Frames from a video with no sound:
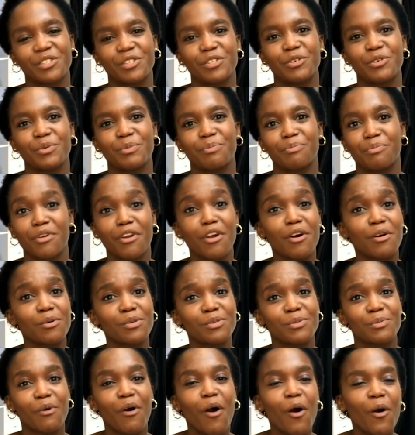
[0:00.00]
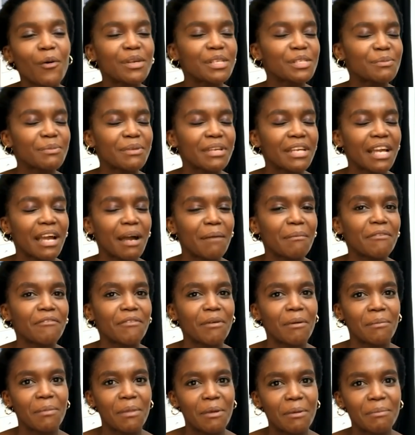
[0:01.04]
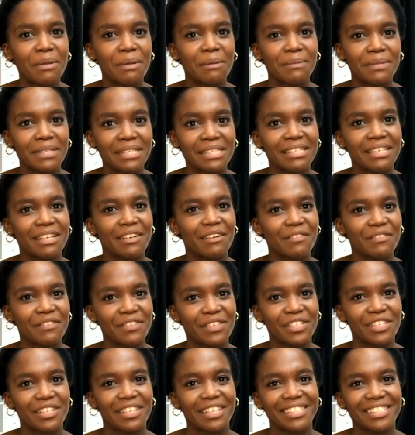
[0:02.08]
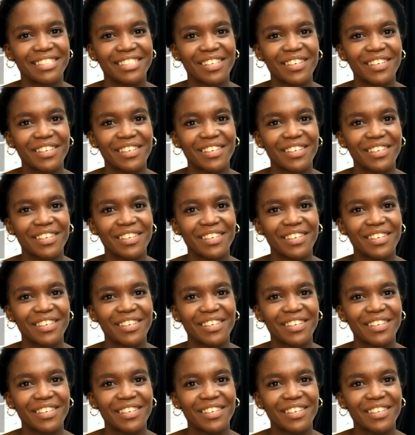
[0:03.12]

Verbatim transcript: to pros, will always be coming from the BBC officially.